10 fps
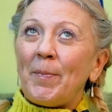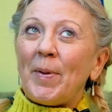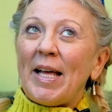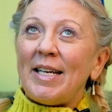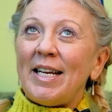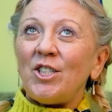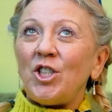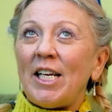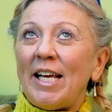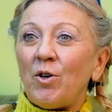
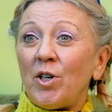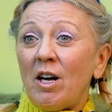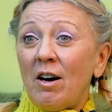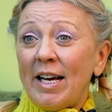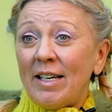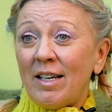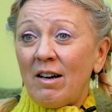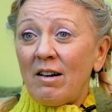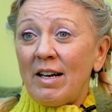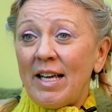initially online.
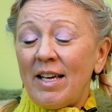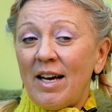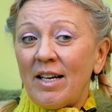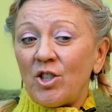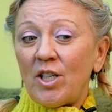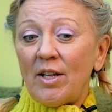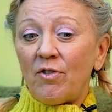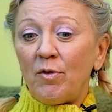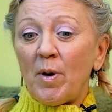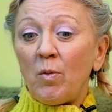I actually,
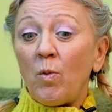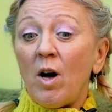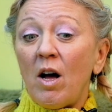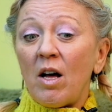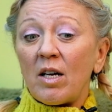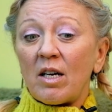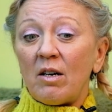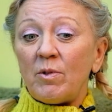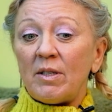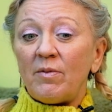through my work, I
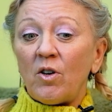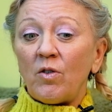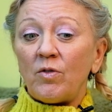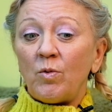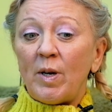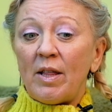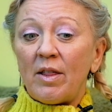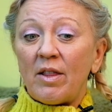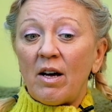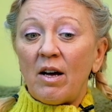was involved
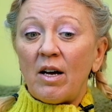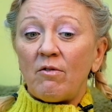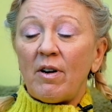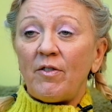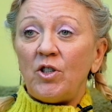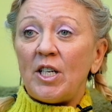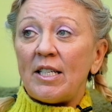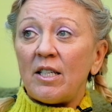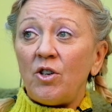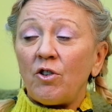with refugees
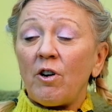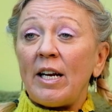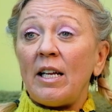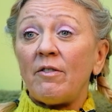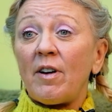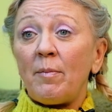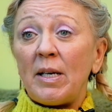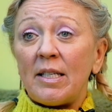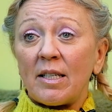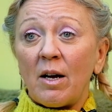and Ukrainian
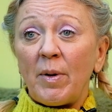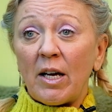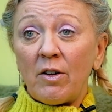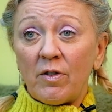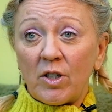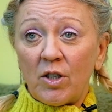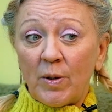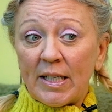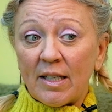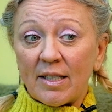families coming over to
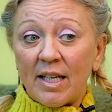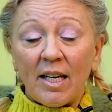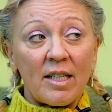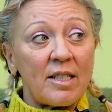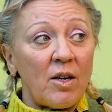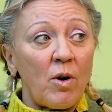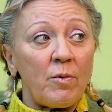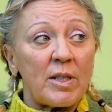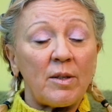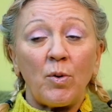East Sussex. So I
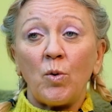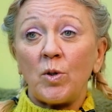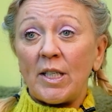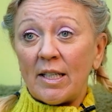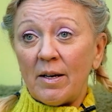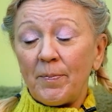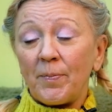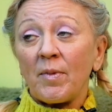was supporting them.